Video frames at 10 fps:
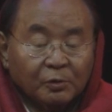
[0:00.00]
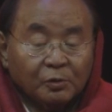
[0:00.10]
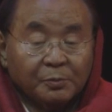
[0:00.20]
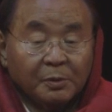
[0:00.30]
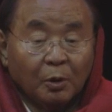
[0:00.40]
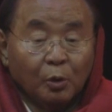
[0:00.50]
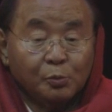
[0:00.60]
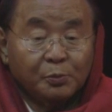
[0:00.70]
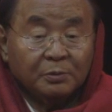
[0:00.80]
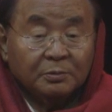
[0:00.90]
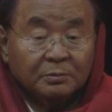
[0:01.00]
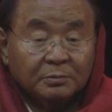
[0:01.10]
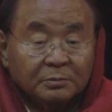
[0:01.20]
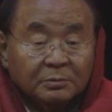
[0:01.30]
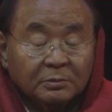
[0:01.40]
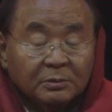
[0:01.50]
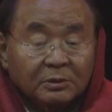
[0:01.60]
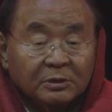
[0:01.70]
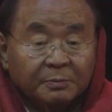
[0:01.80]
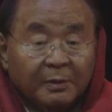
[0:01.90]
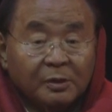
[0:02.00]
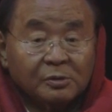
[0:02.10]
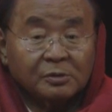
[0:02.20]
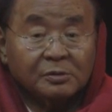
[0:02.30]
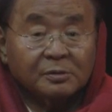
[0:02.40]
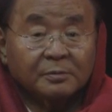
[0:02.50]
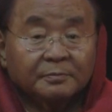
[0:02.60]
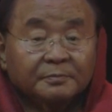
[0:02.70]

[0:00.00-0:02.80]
To be open, spacious.